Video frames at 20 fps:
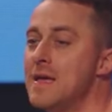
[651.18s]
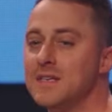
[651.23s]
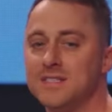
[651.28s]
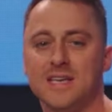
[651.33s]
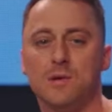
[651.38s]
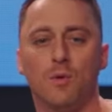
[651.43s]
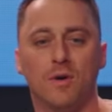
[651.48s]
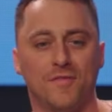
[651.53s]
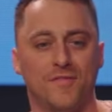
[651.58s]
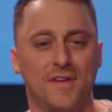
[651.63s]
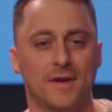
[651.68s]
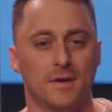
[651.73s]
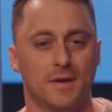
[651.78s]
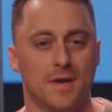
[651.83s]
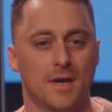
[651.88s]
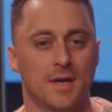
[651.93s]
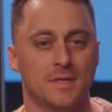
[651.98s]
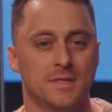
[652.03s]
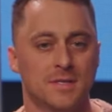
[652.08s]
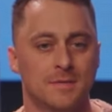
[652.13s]
in it. See what fear
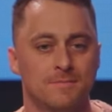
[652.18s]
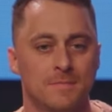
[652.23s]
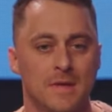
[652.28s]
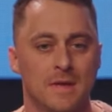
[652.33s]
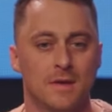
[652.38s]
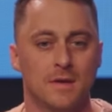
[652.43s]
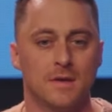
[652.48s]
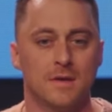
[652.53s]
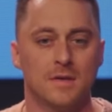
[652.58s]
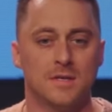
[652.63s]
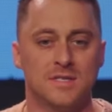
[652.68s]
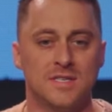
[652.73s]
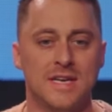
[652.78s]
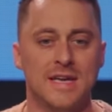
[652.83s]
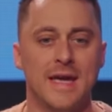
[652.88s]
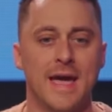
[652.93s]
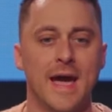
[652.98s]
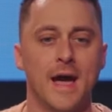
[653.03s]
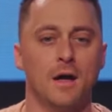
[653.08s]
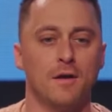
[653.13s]
does?
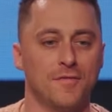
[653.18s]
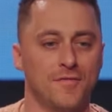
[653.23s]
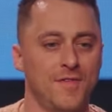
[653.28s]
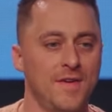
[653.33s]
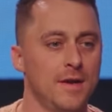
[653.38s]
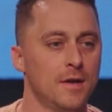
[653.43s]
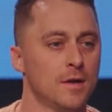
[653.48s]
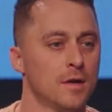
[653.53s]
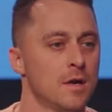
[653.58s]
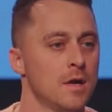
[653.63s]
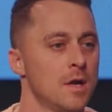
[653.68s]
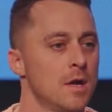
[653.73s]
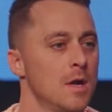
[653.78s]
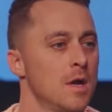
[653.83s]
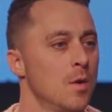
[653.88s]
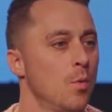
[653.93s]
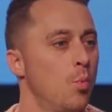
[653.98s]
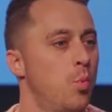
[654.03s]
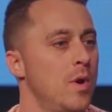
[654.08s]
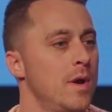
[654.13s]
See how fear
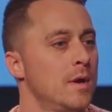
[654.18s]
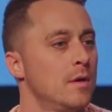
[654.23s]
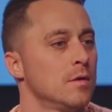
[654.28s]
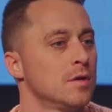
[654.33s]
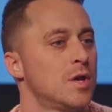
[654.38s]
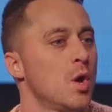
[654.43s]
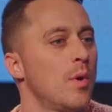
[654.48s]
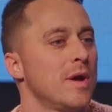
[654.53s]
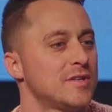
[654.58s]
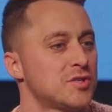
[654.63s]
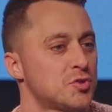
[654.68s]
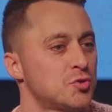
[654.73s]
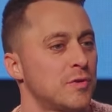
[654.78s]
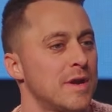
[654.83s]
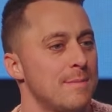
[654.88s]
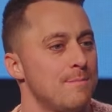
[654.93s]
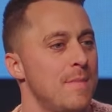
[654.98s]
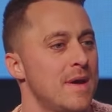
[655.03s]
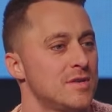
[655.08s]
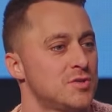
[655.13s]
will go
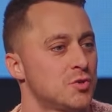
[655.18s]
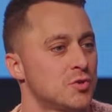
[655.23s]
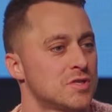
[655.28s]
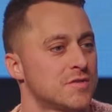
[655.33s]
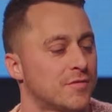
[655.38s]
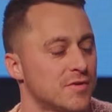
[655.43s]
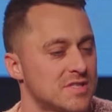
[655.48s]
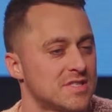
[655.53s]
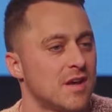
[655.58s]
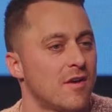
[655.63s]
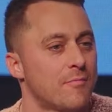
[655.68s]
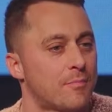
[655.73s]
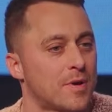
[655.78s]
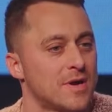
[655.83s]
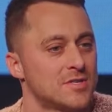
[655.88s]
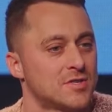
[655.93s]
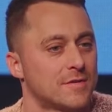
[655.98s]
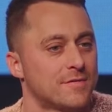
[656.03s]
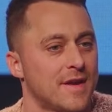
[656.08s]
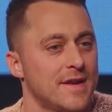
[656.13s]
extreme measures for
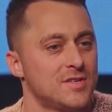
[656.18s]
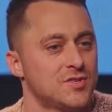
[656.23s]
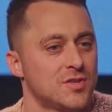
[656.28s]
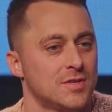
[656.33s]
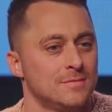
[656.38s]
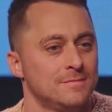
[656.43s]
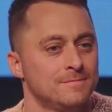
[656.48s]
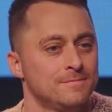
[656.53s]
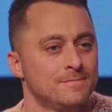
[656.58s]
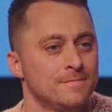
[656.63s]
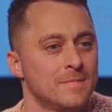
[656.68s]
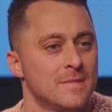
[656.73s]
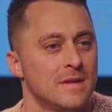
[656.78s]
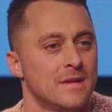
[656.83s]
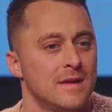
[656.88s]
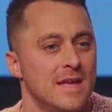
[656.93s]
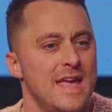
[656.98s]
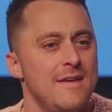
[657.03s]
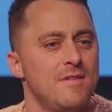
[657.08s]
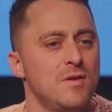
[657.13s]
self-preservation?
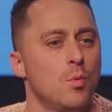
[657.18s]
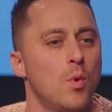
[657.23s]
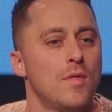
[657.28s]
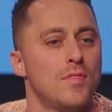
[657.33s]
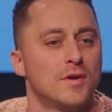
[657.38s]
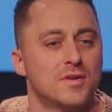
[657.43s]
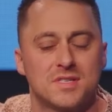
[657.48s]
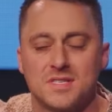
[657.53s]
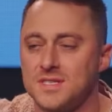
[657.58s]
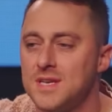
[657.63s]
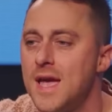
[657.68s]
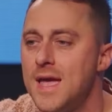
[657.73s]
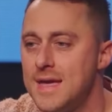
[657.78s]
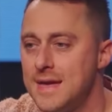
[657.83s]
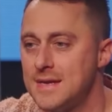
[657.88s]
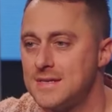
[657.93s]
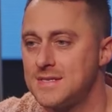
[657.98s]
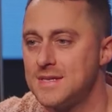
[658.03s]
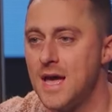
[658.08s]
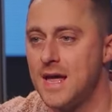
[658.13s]
Even what they're
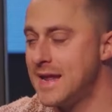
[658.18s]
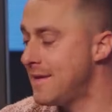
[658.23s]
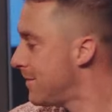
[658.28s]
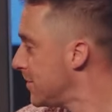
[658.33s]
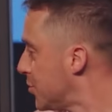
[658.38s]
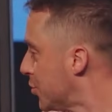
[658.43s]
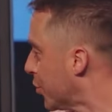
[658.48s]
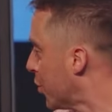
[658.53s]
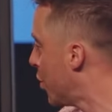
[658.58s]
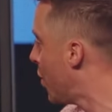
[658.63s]
saying is not even